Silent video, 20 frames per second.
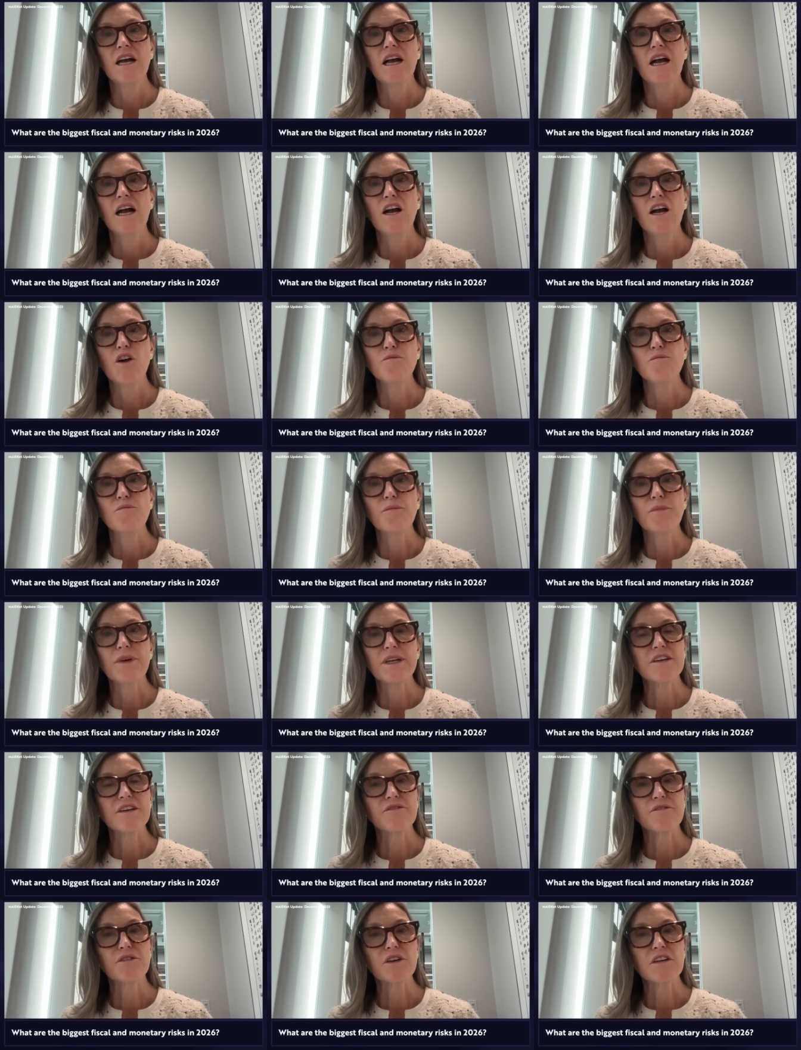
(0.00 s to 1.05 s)
But
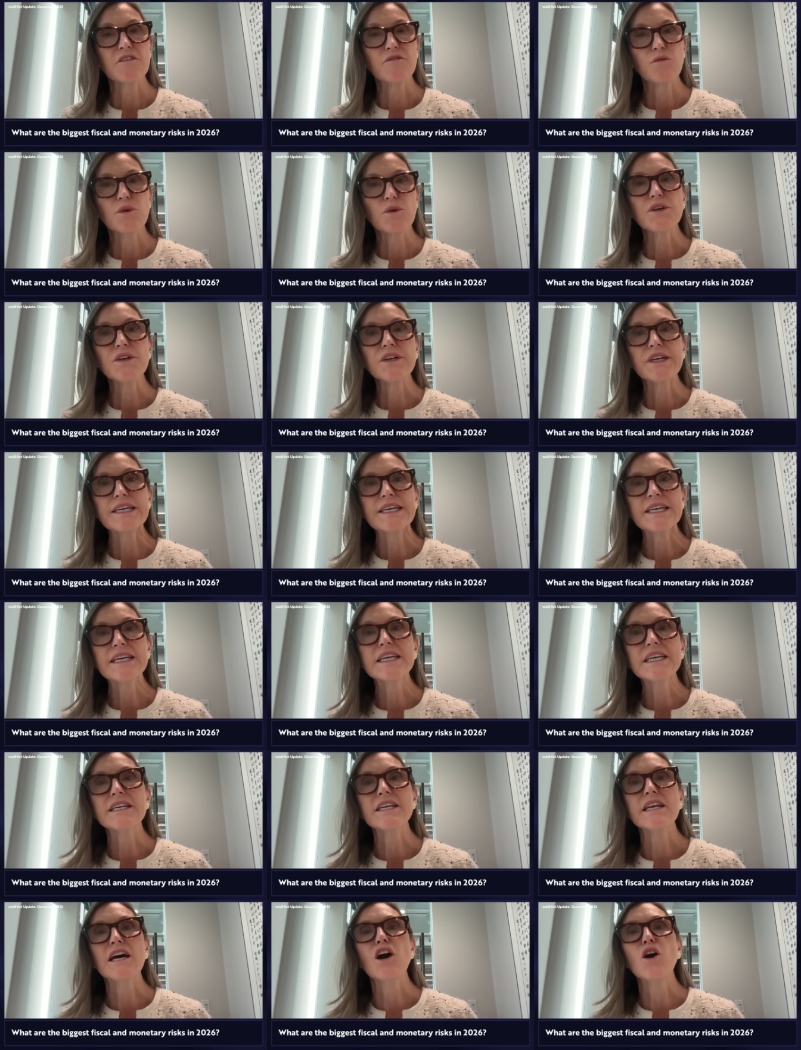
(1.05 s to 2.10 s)
if we're in